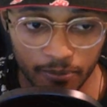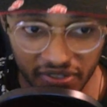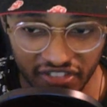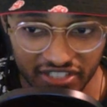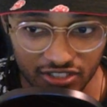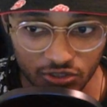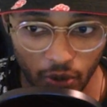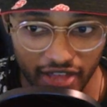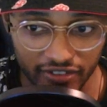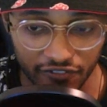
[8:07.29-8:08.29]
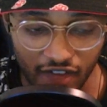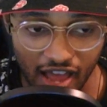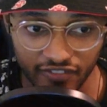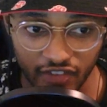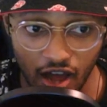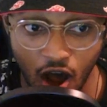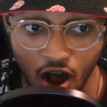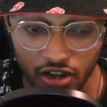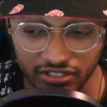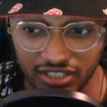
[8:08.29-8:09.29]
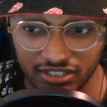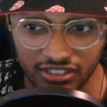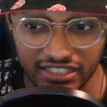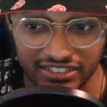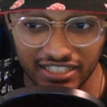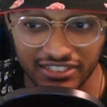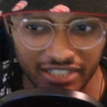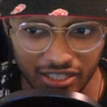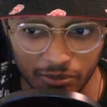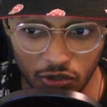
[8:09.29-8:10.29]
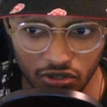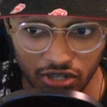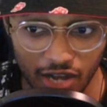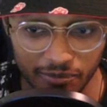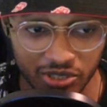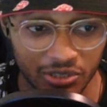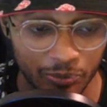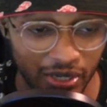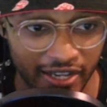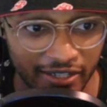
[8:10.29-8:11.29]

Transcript: But this is where the fact that Arc doesn't exist anymore comes into play,